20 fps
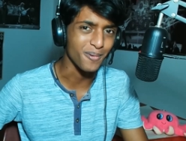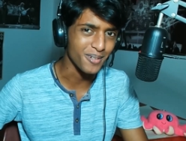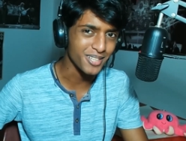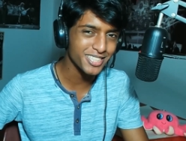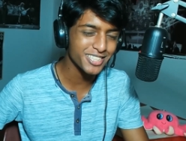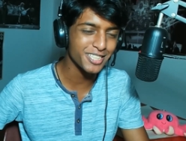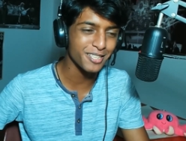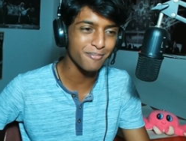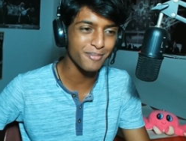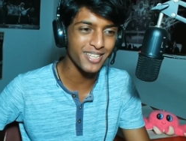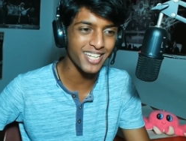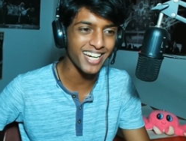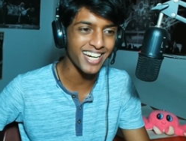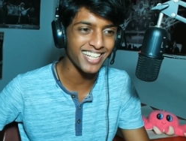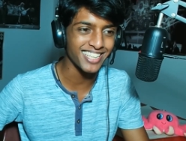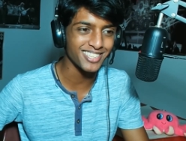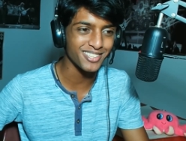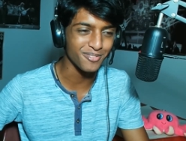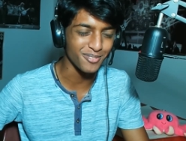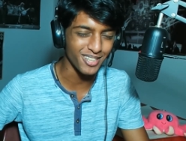What's up you
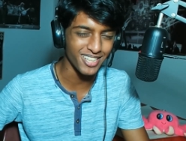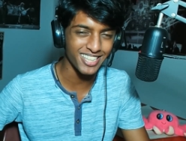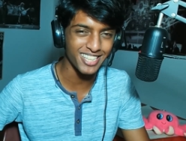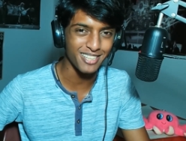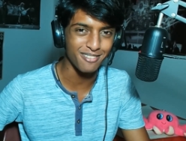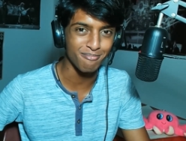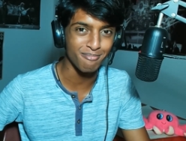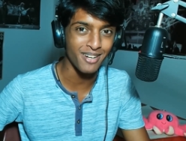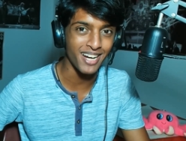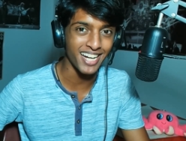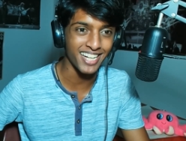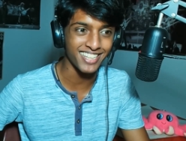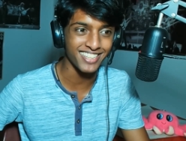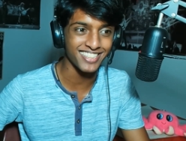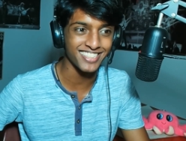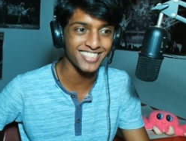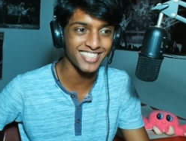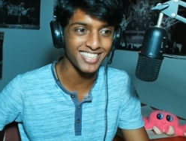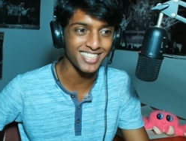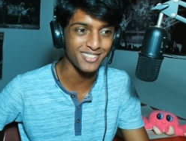guys, welcome back
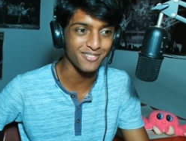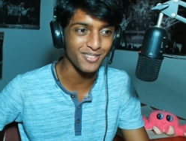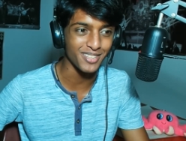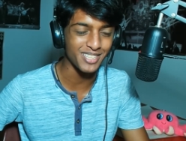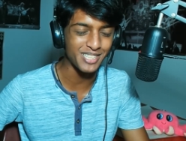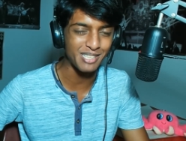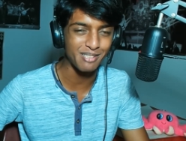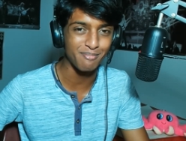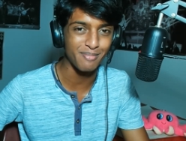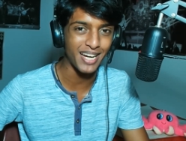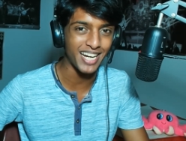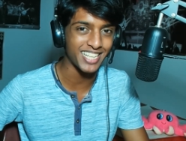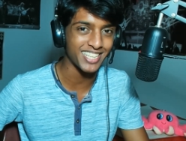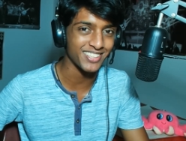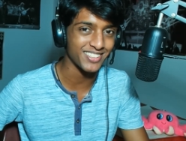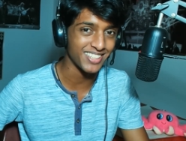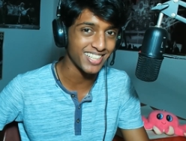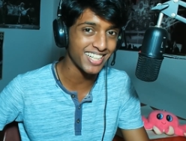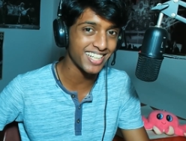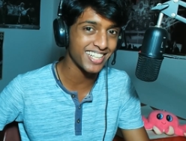to the channel, welcome back
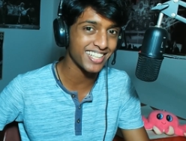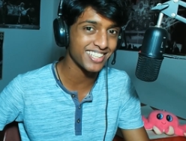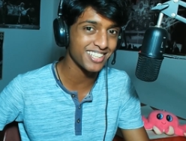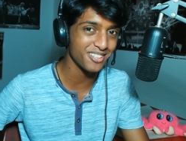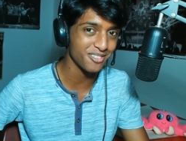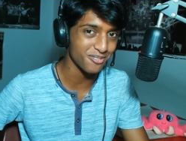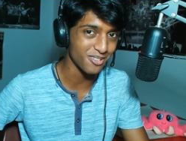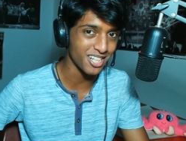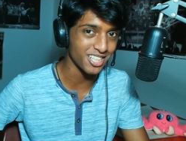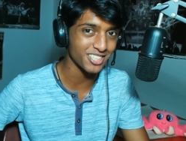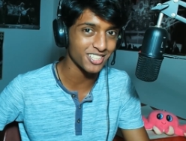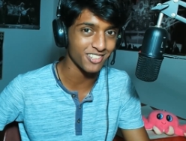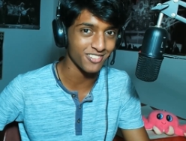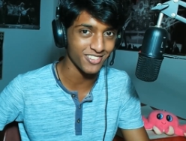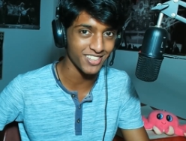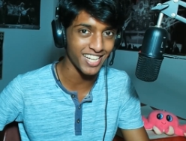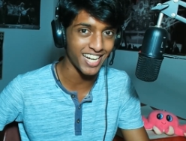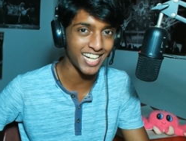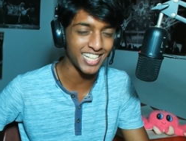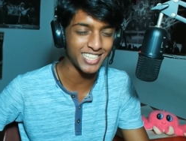to another Rush
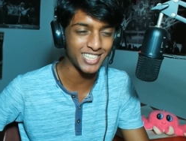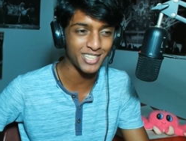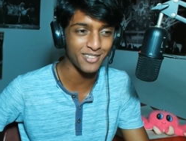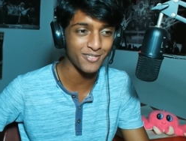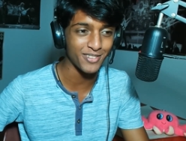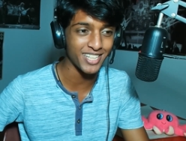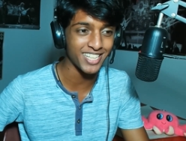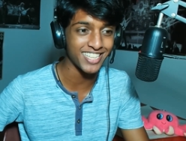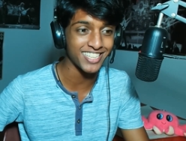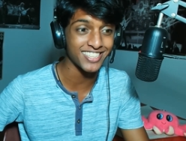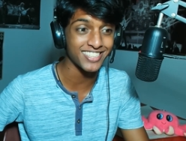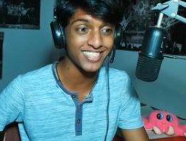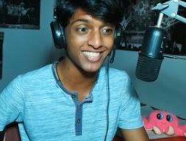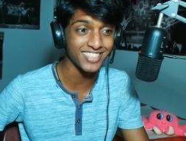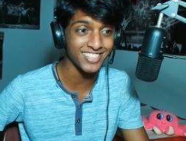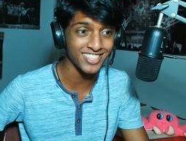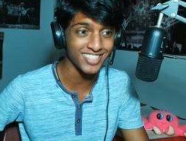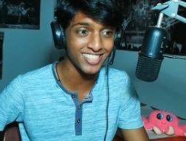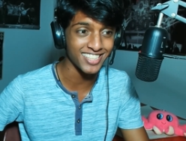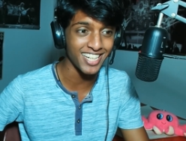reaction video. So
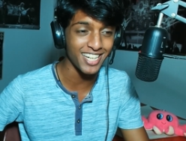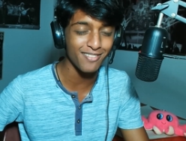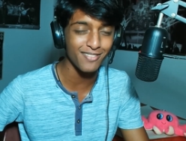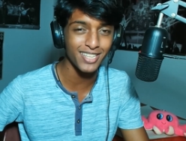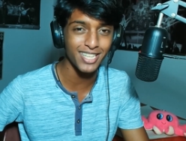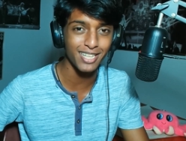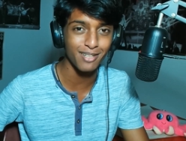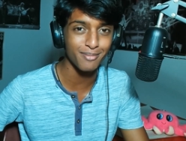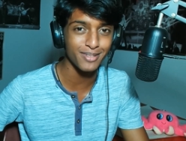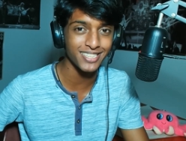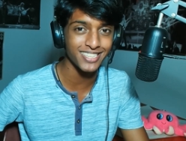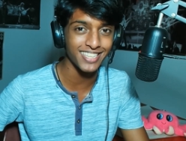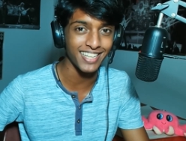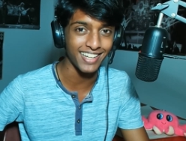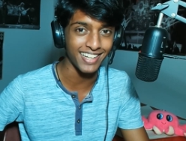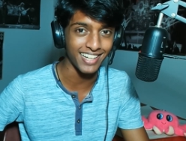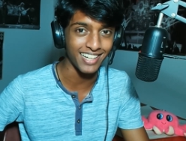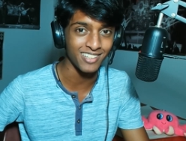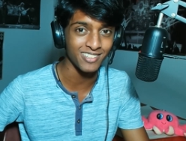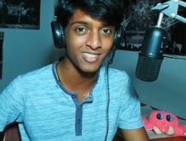today we're going to be
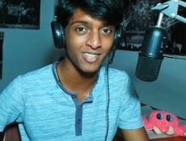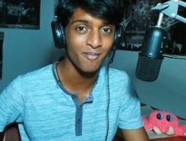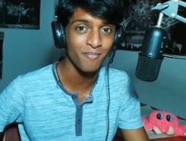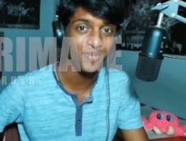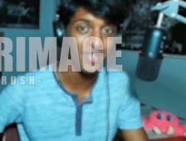checking out